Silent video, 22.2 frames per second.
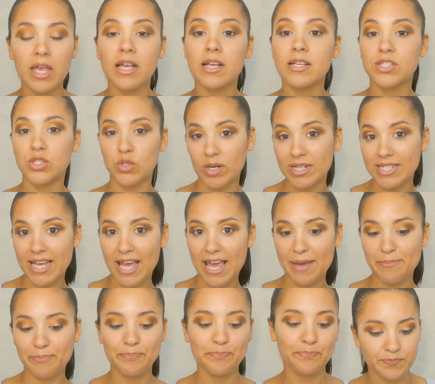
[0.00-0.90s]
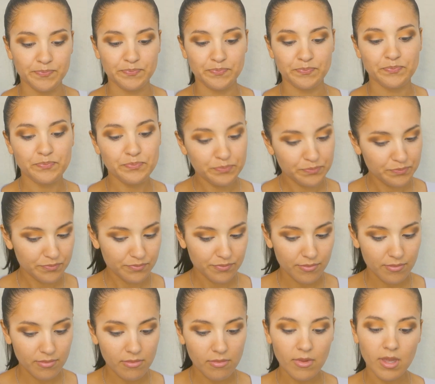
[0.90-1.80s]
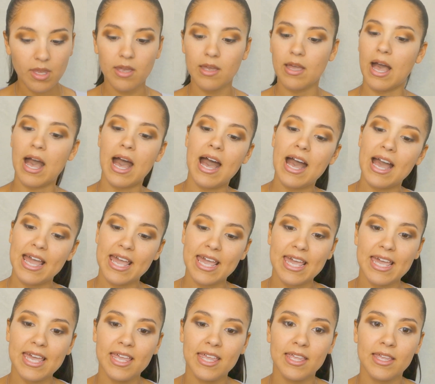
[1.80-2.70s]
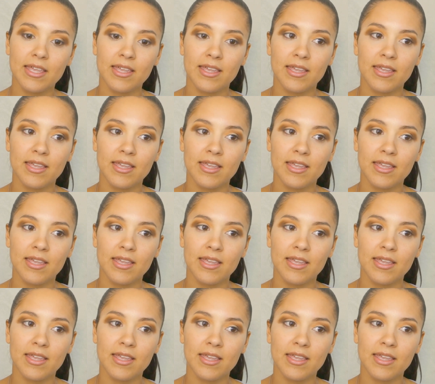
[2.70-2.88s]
Story time. I